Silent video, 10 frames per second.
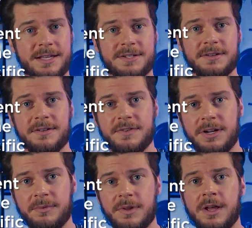So if you
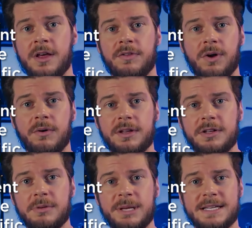don't throw in a
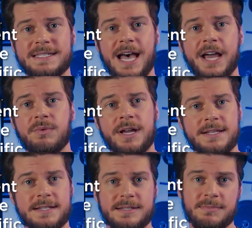little bit of side
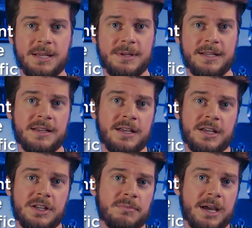raises, maybe
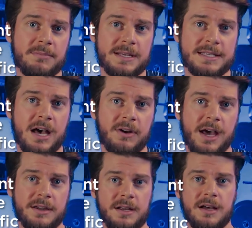you might miss out
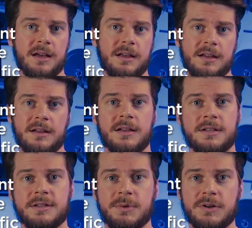on
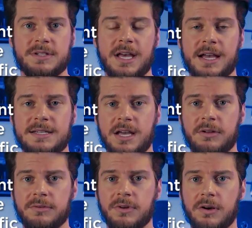some of your side
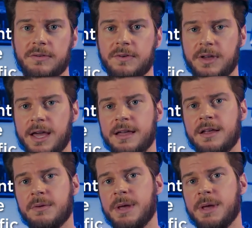delt growth, okay?